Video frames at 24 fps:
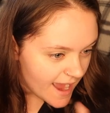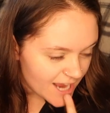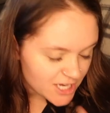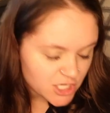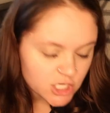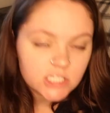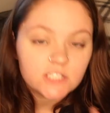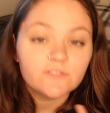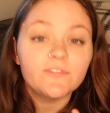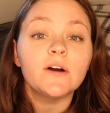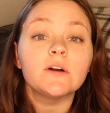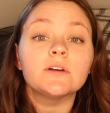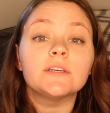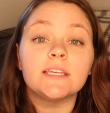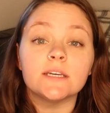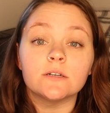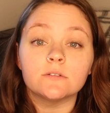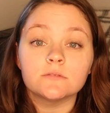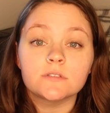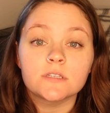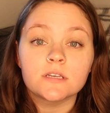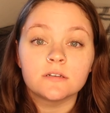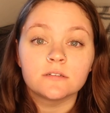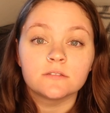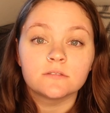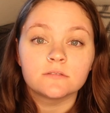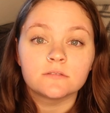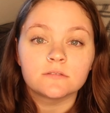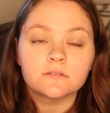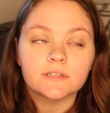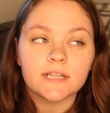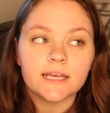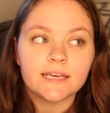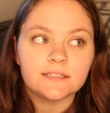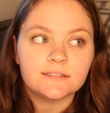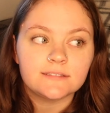I just felt guilt.
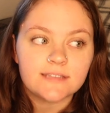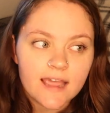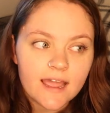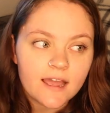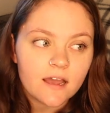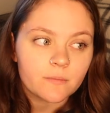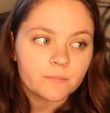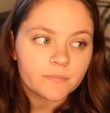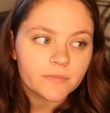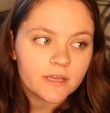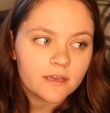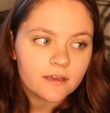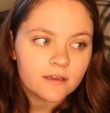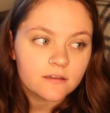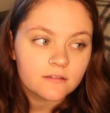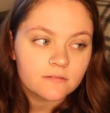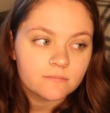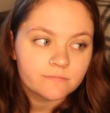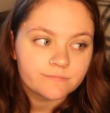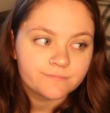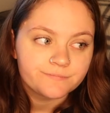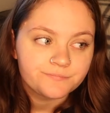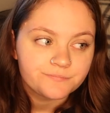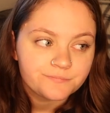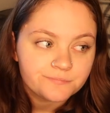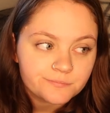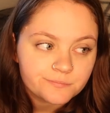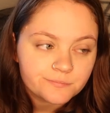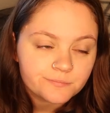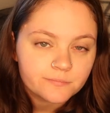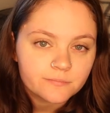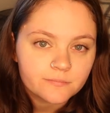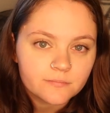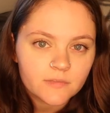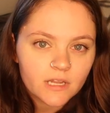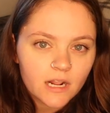Like, damn, like,
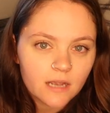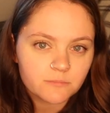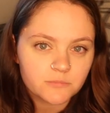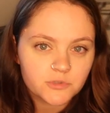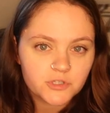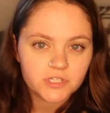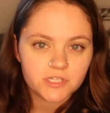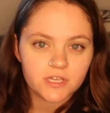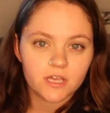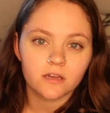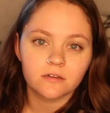I'm just,